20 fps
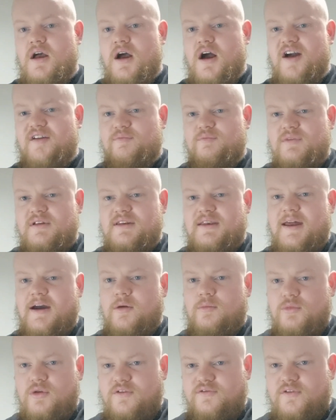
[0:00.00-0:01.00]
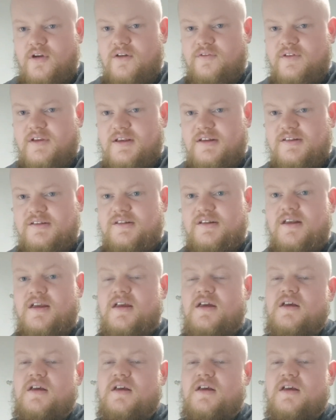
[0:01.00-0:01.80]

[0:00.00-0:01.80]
I've now moved office,